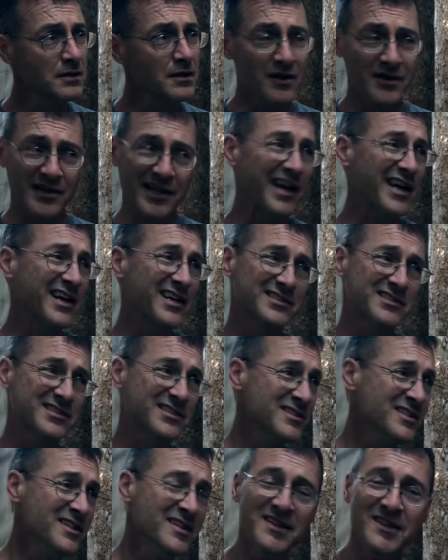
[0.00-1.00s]
Okay,
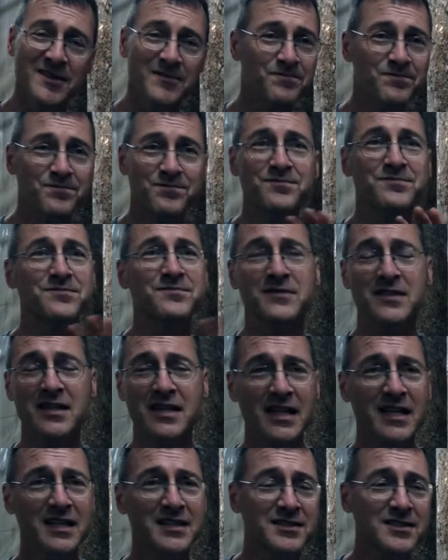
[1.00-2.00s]

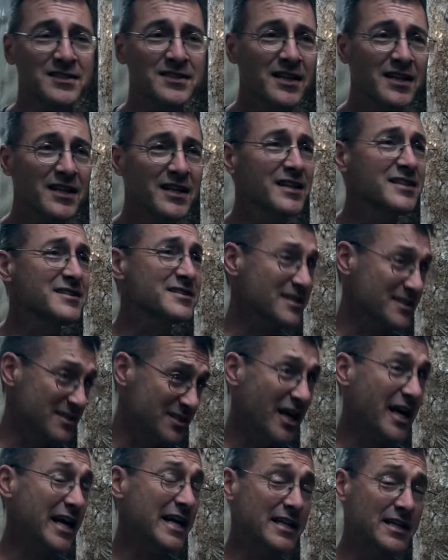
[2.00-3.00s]
it's a
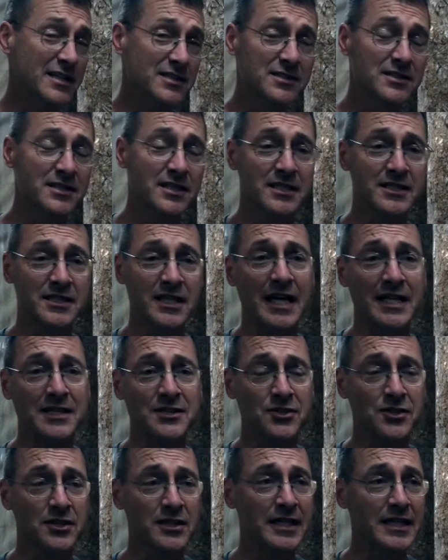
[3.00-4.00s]
Chinese dish
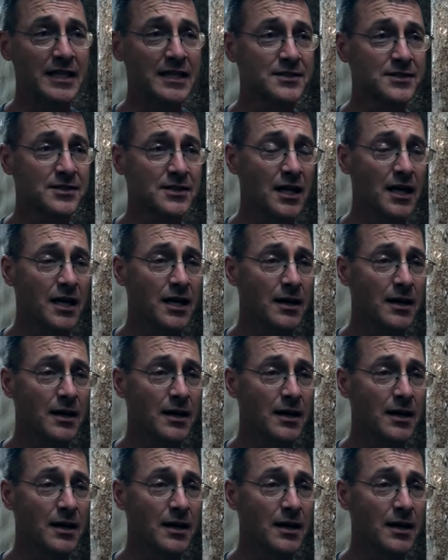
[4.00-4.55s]
actually. It's